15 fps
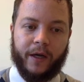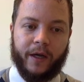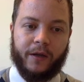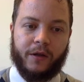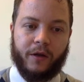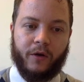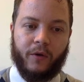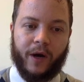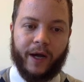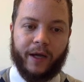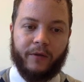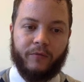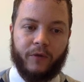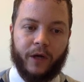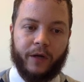And so I
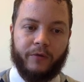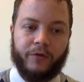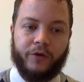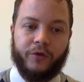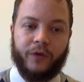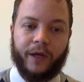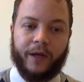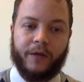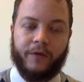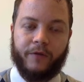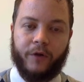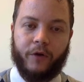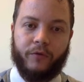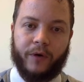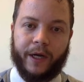can run new lines of
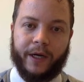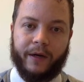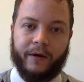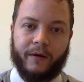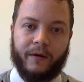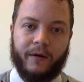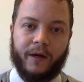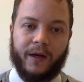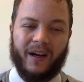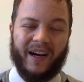code right here.